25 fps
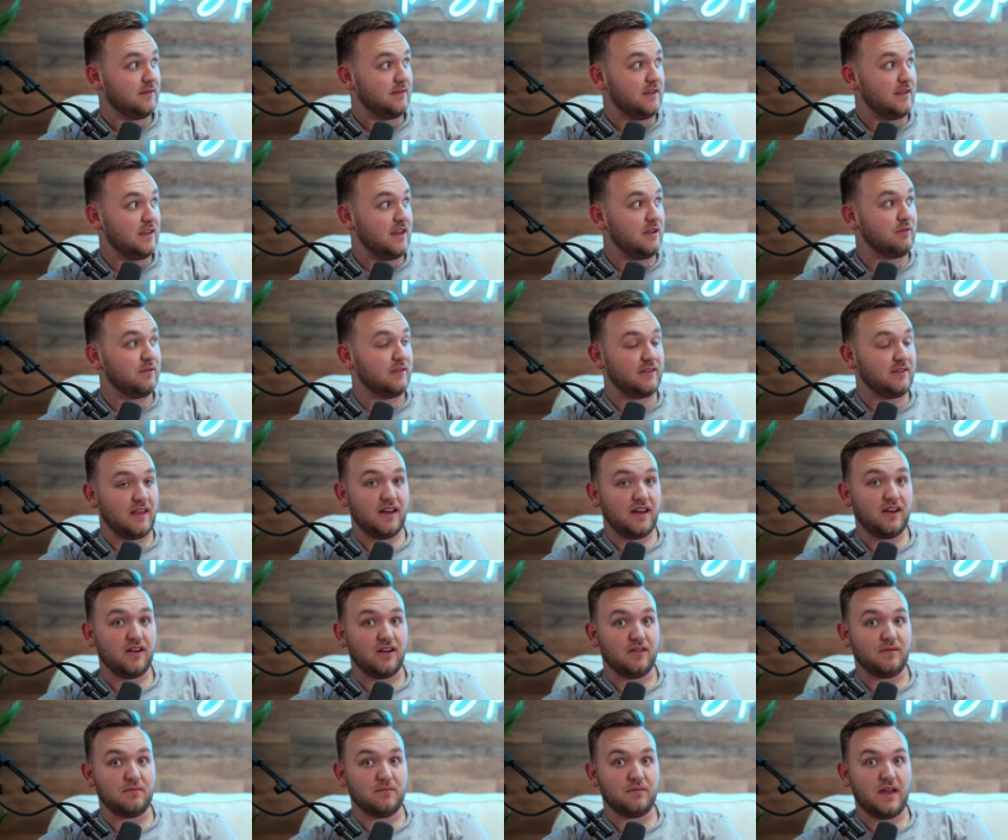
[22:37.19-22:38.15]
He was
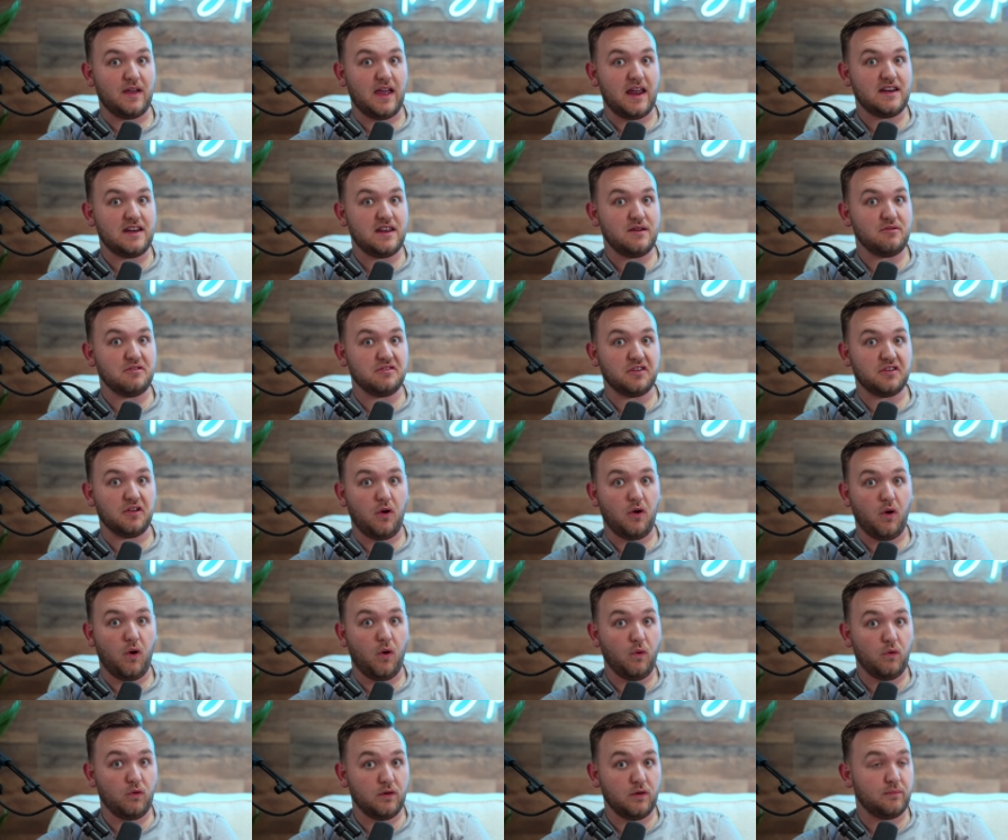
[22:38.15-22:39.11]
there, and he was a
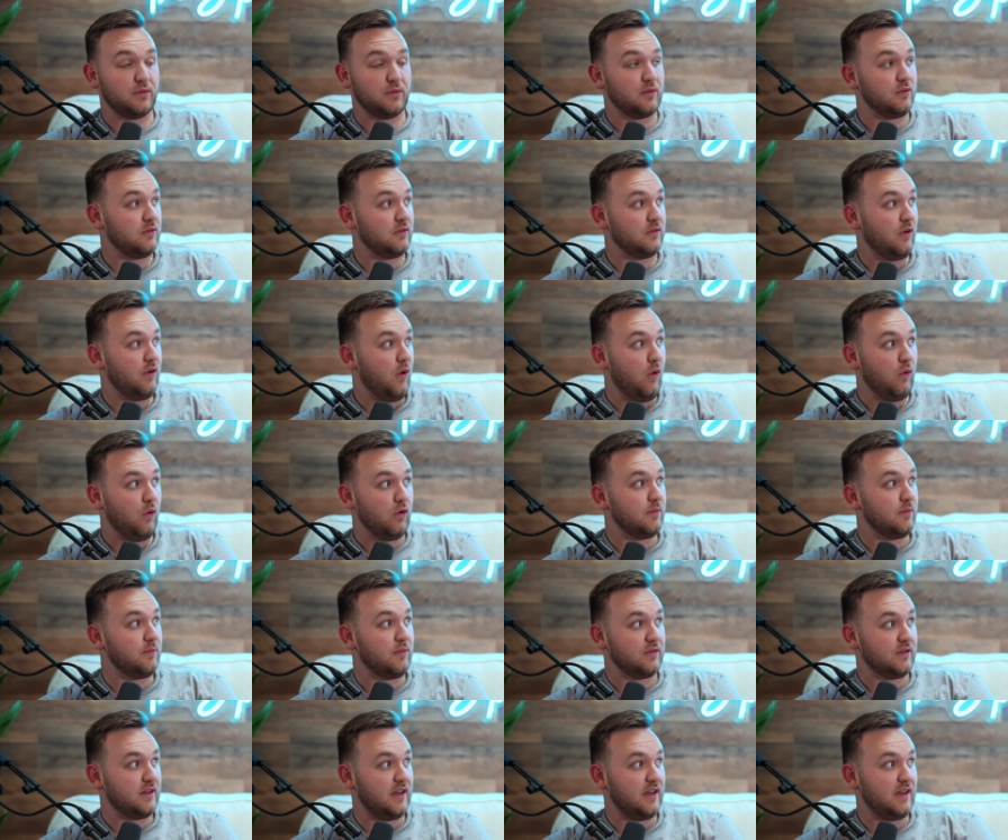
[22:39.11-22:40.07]
horrible,
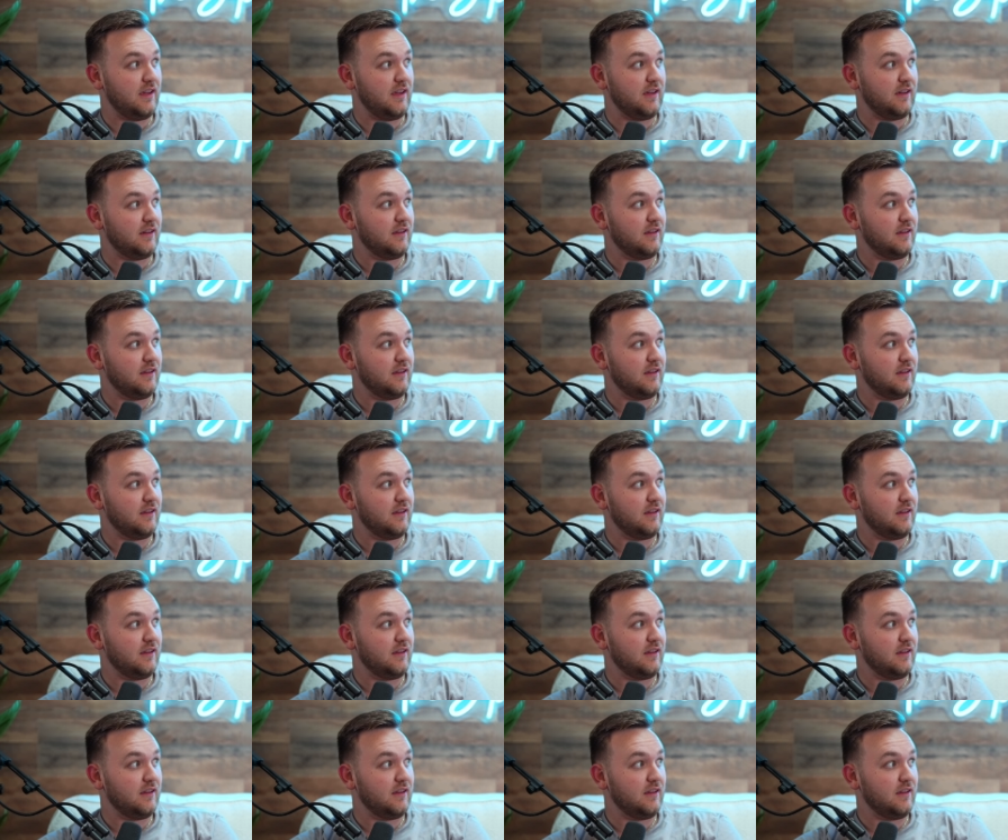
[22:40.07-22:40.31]
horrible king.